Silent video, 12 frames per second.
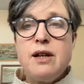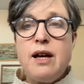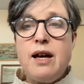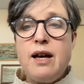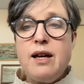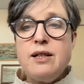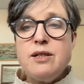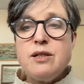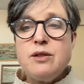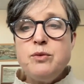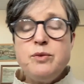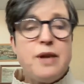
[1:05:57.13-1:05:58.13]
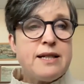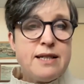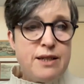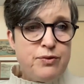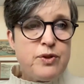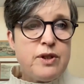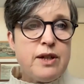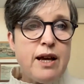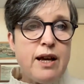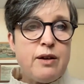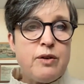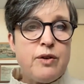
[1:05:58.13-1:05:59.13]
And that's different
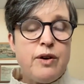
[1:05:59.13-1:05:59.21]
now.